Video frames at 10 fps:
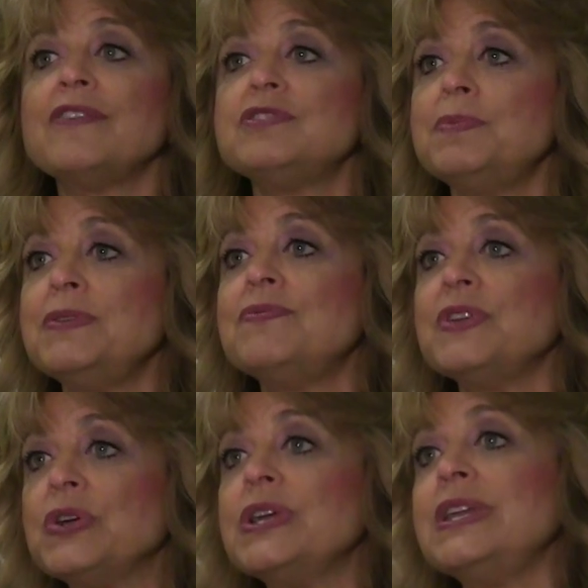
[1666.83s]
have to be
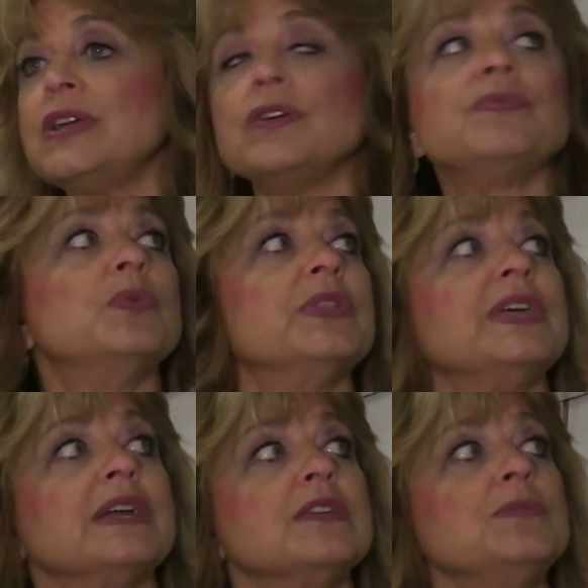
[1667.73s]
very careful with
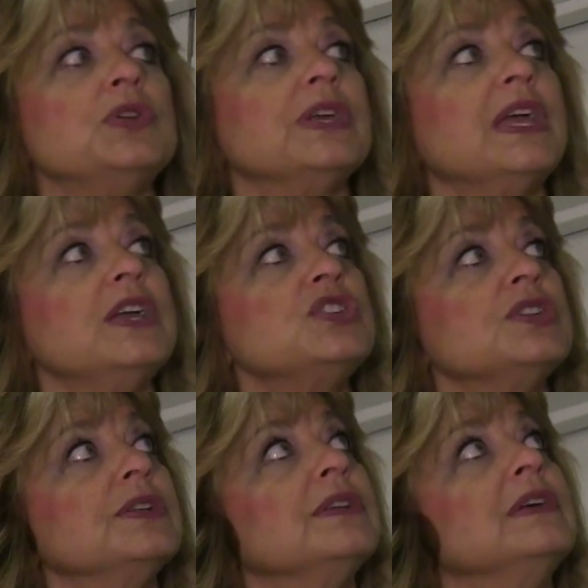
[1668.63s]
that
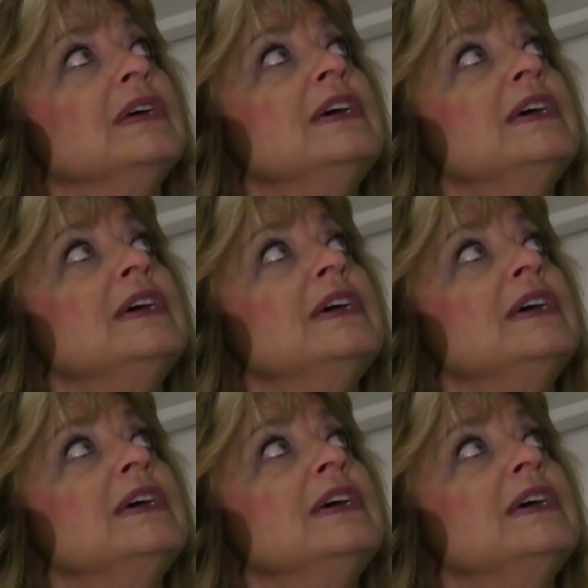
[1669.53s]
communication.